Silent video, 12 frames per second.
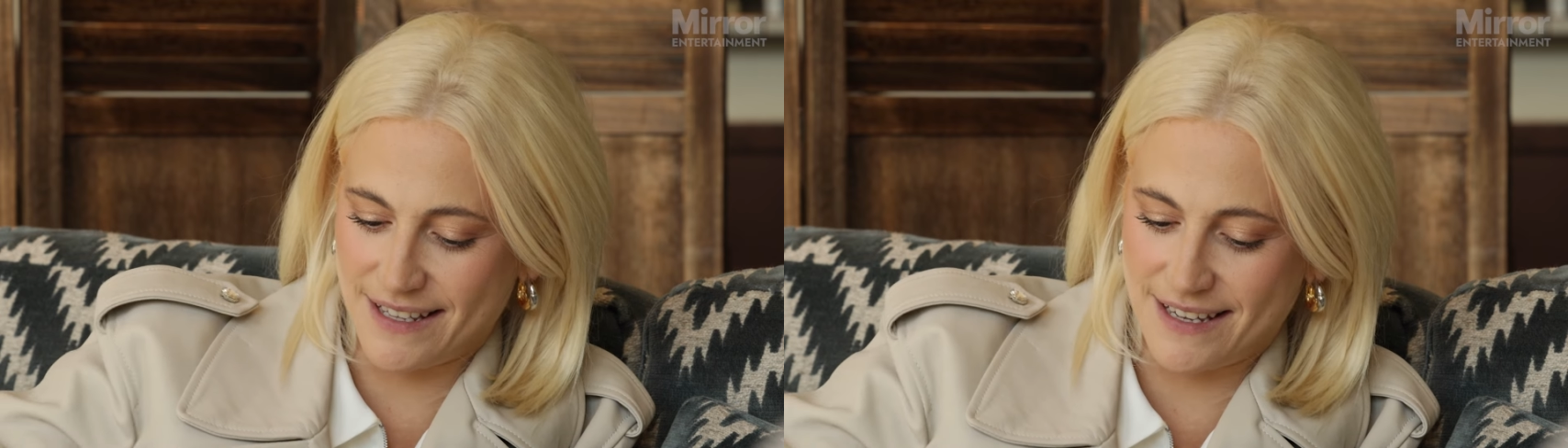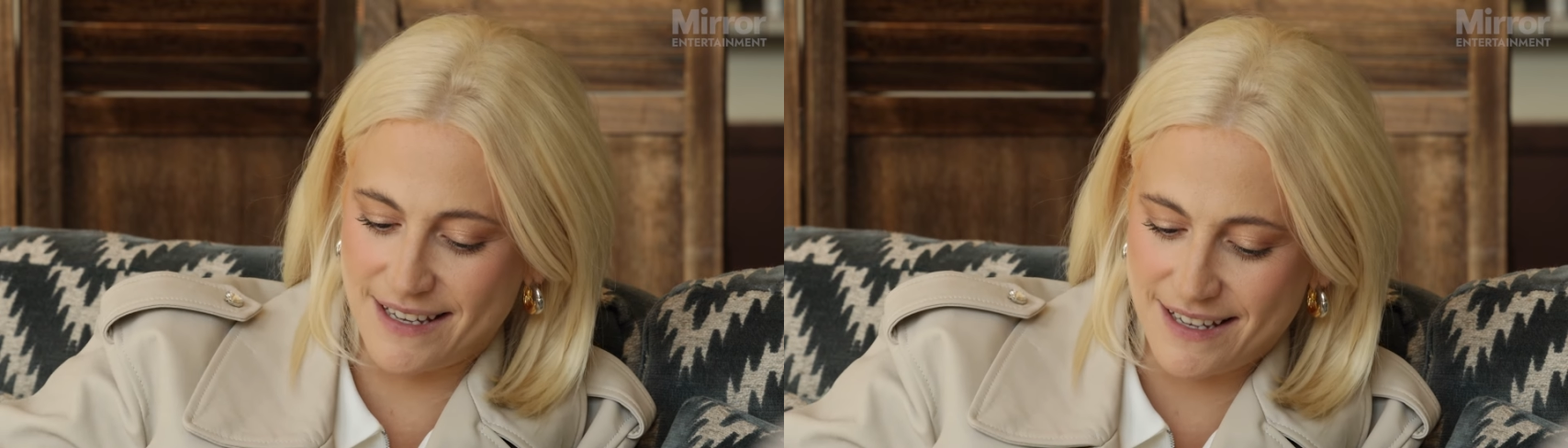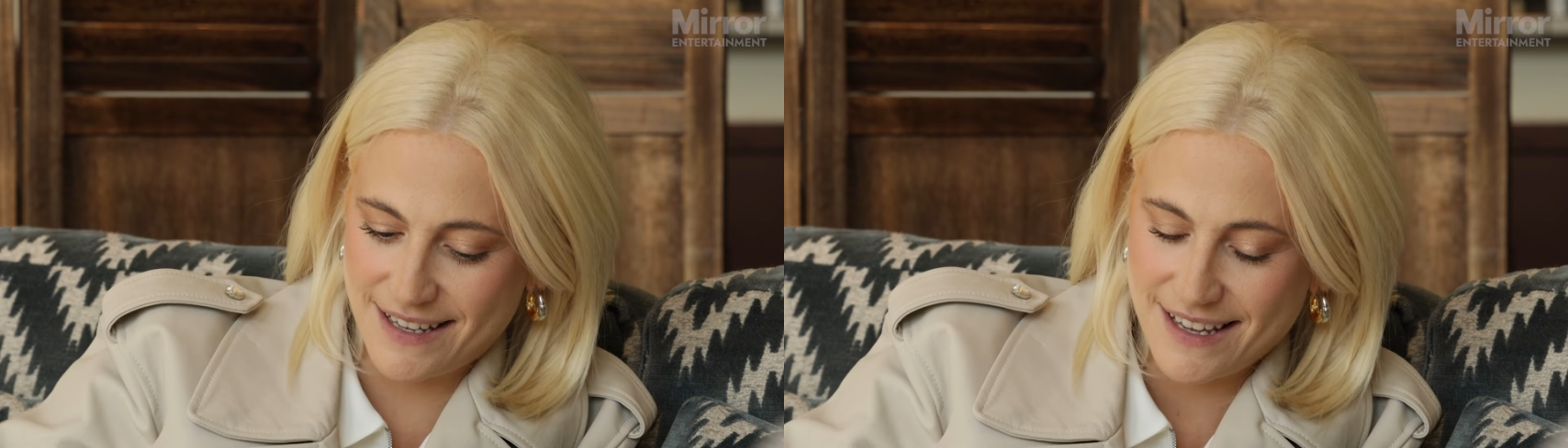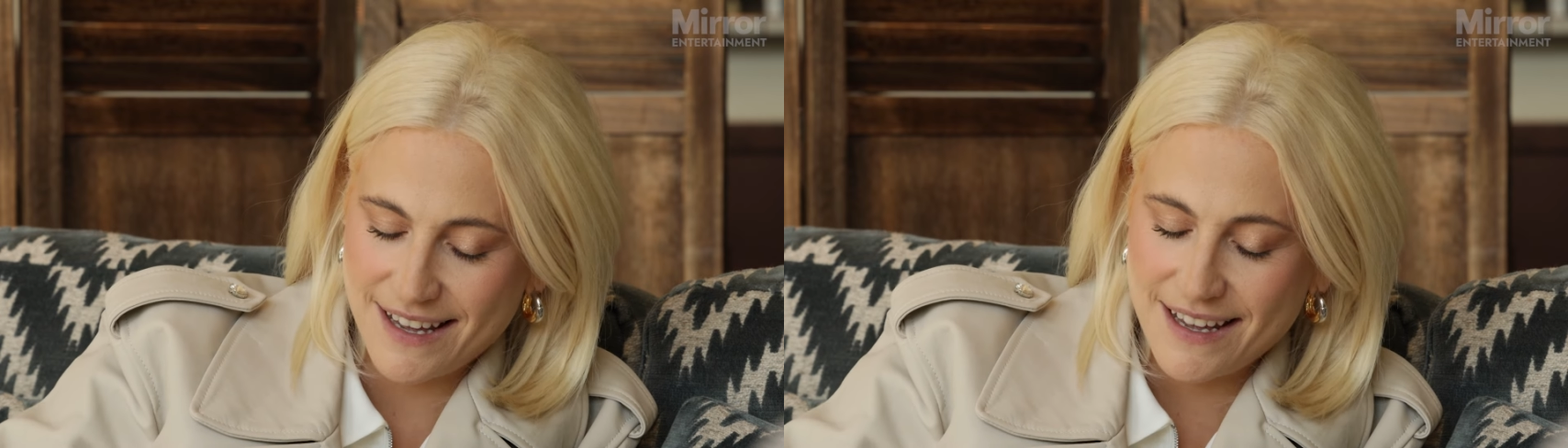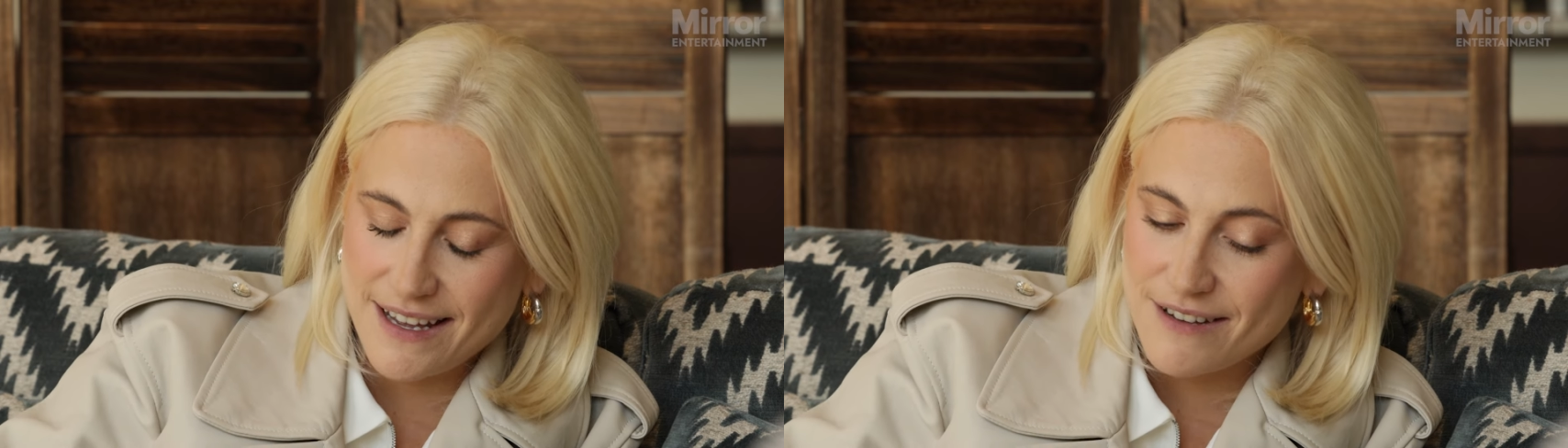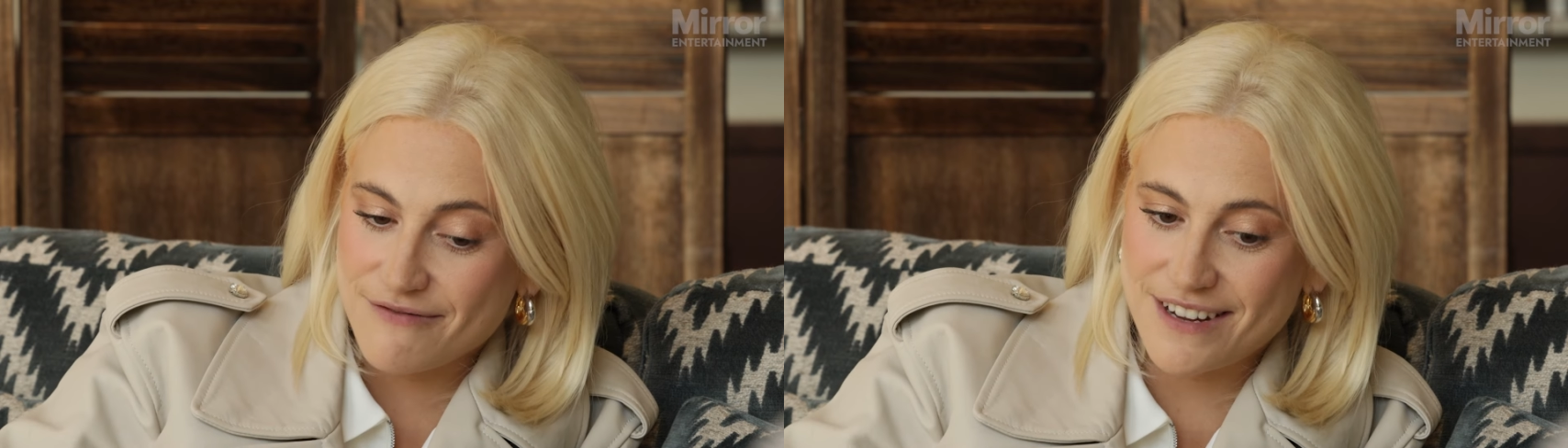the
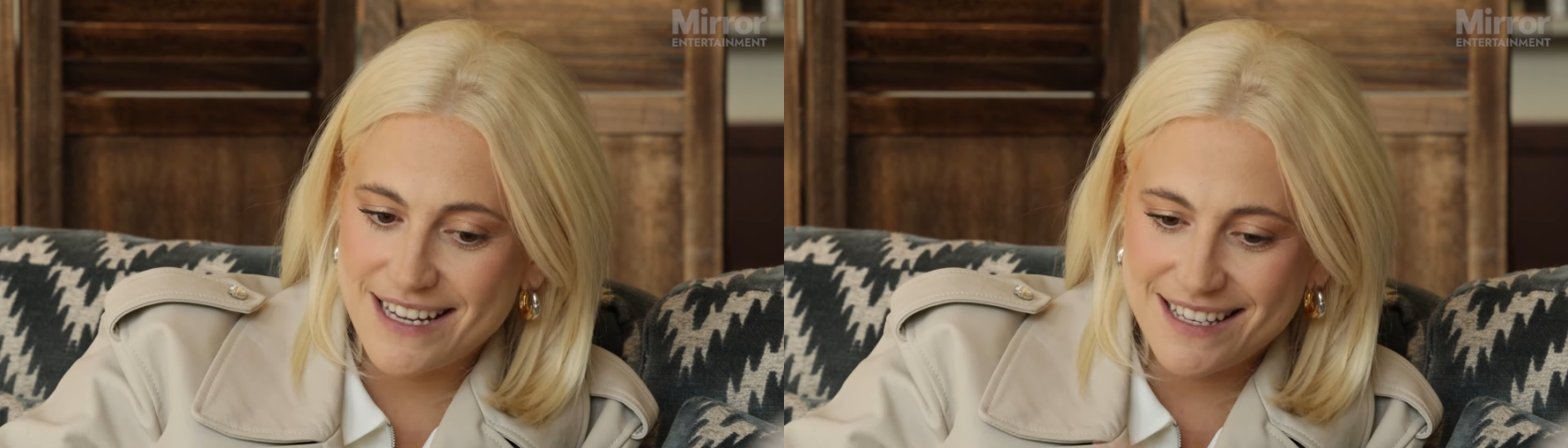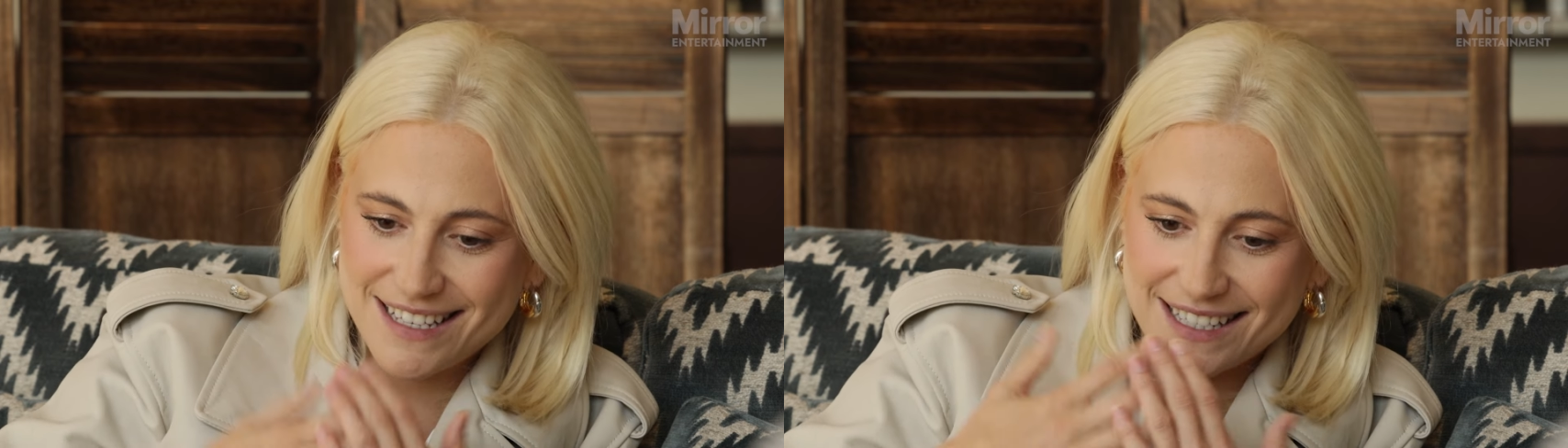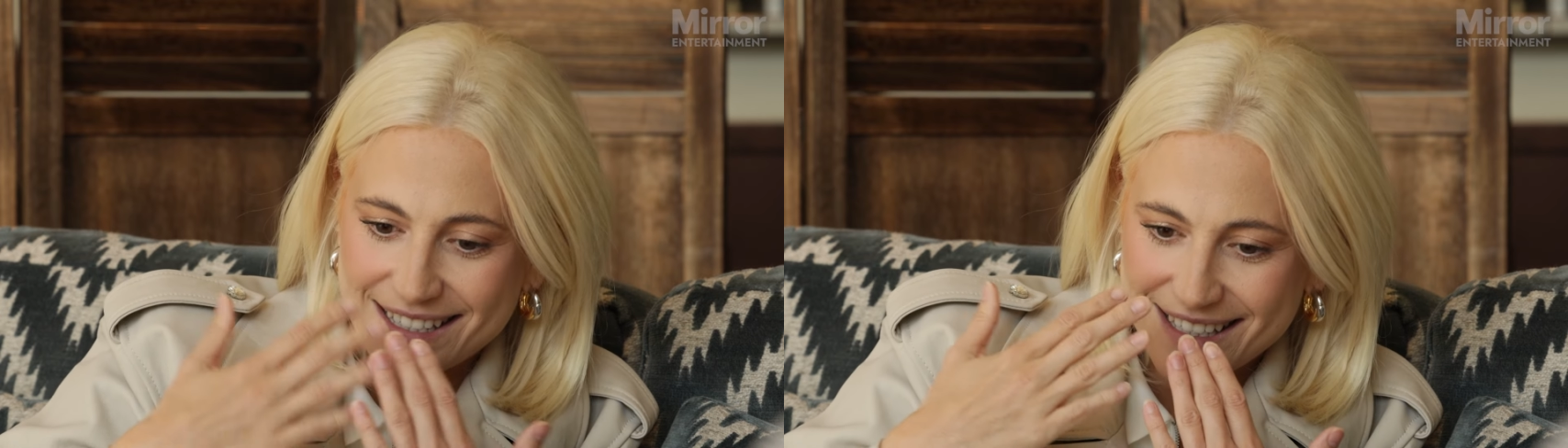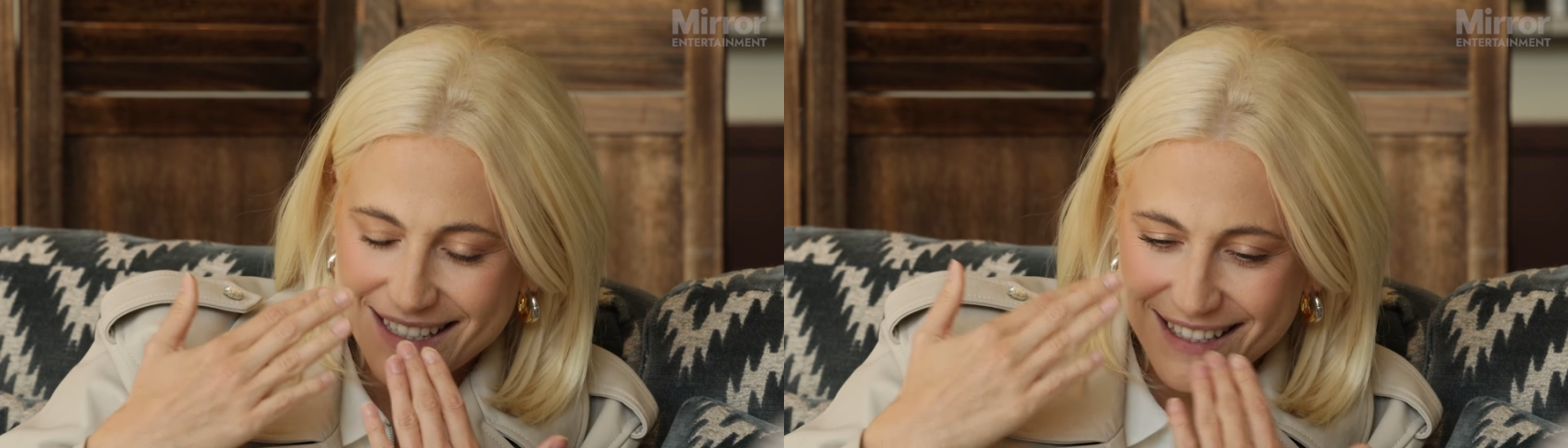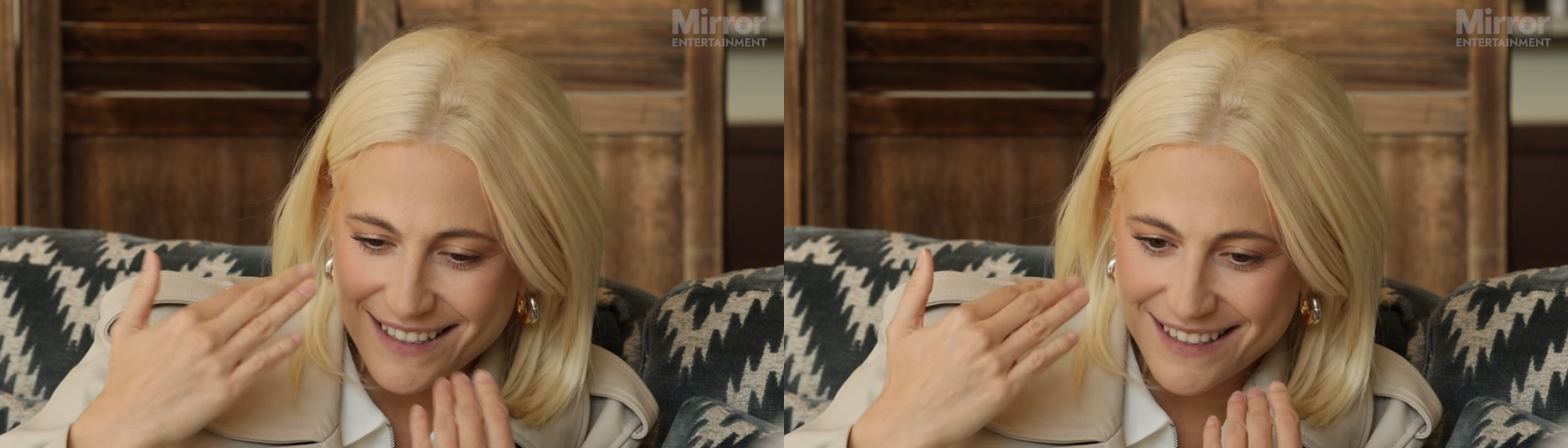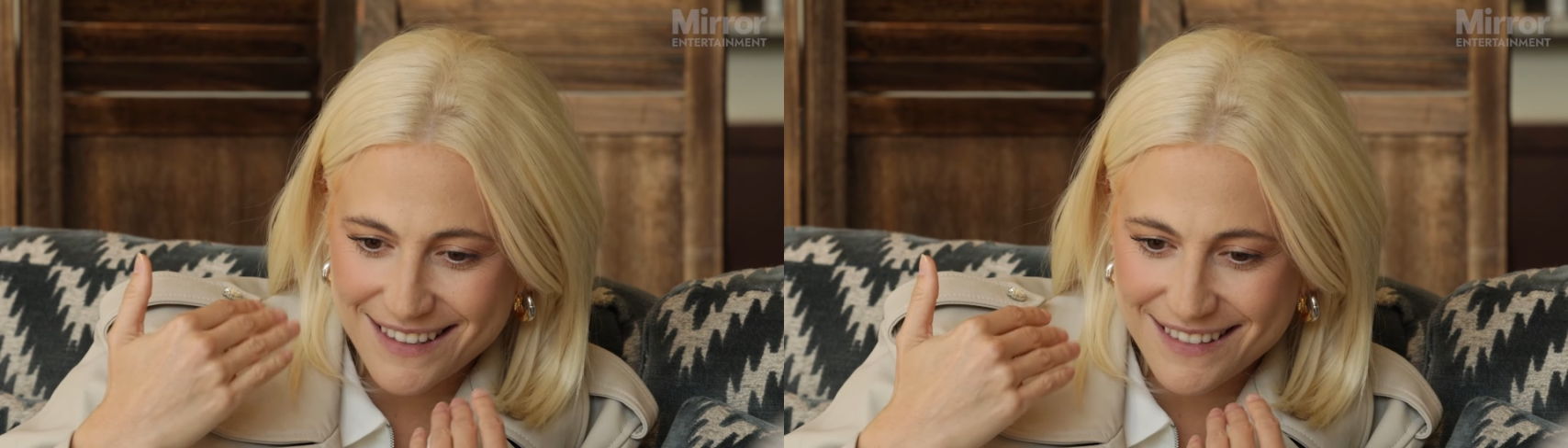reading the